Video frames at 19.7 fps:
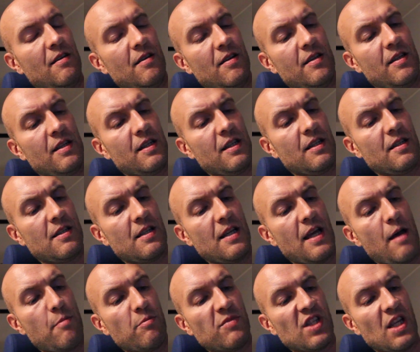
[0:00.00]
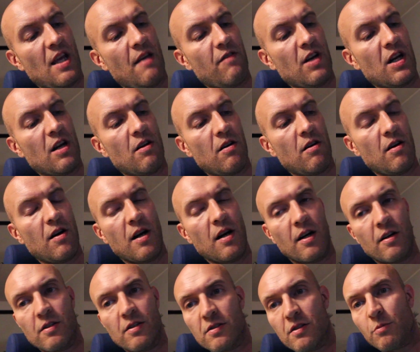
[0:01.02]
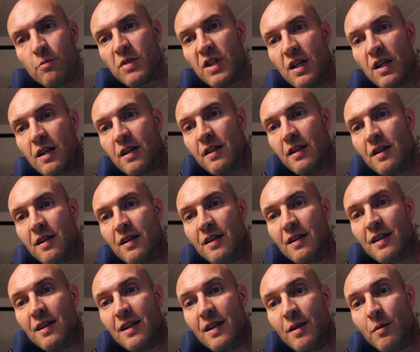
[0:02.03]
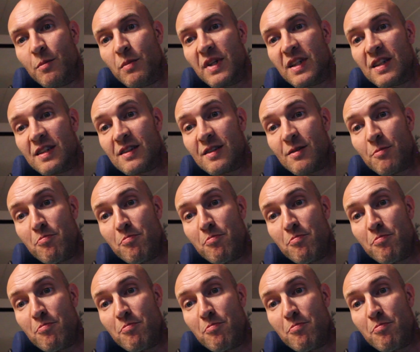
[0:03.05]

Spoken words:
I think it's M7R or something like that. It is a